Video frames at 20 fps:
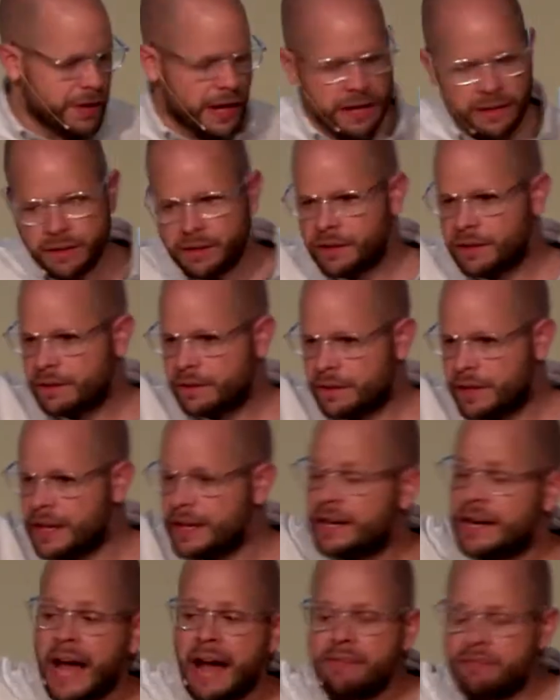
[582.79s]
and they
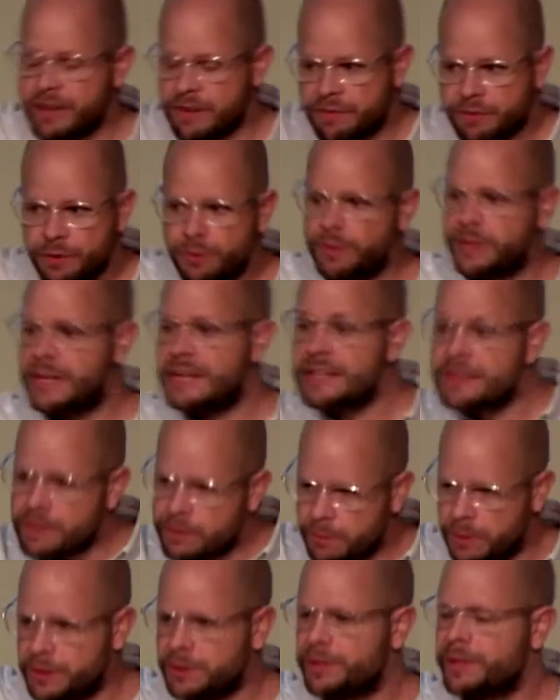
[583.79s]
didn't have any food in
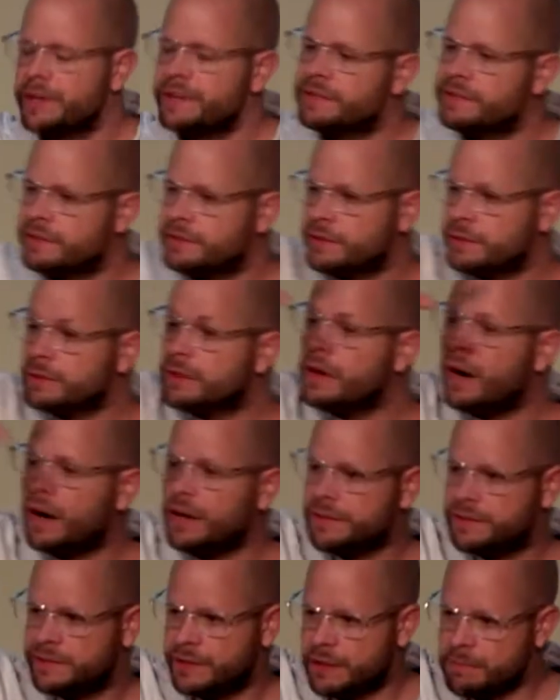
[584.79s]
the wilderness, and so
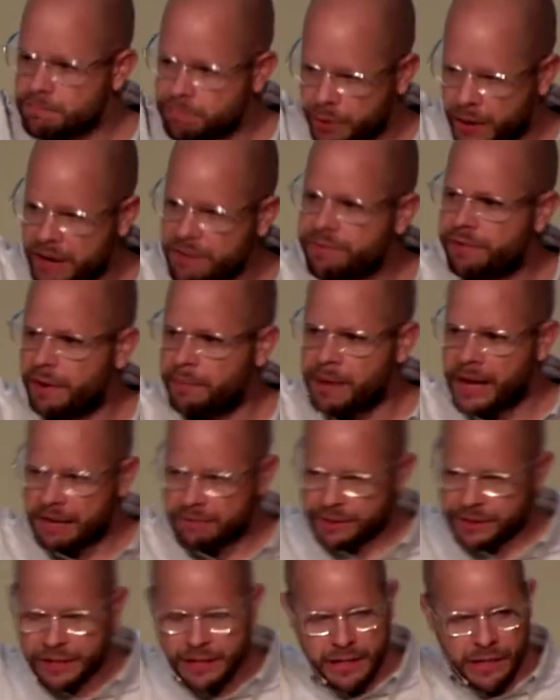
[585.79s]
God sent bread from
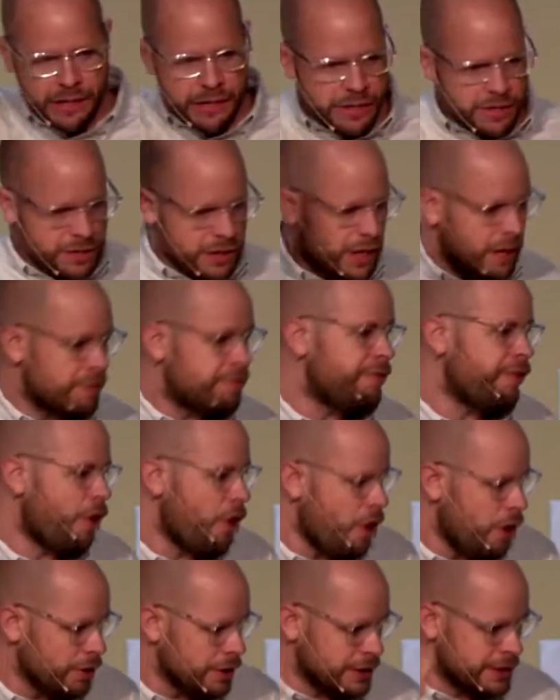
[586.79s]
heaven to kind of
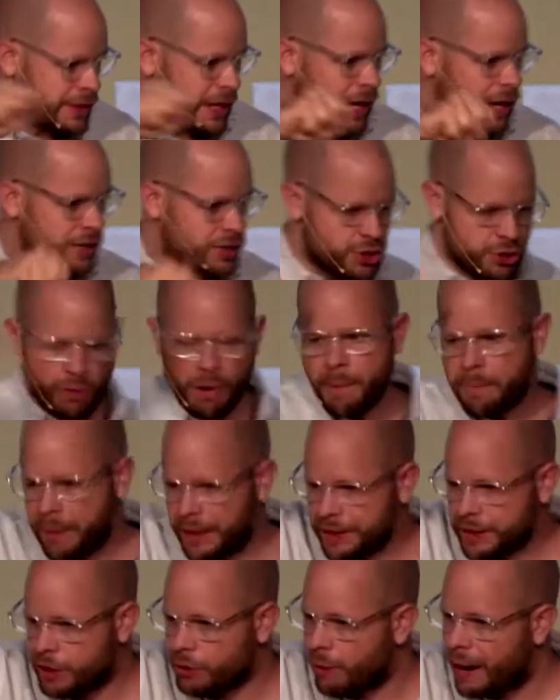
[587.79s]
fall and kind of show up
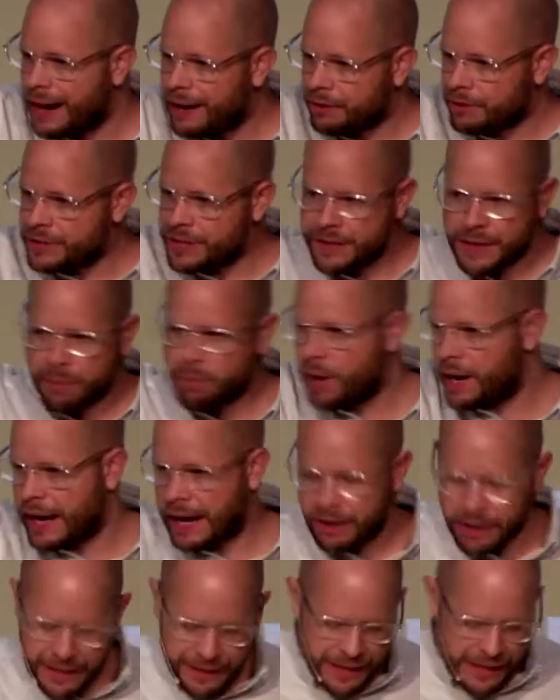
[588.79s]
on the ground, and they went
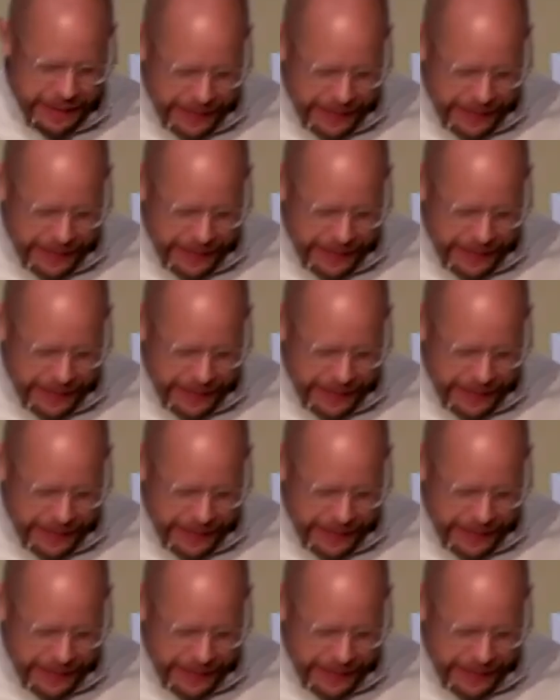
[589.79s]
out and they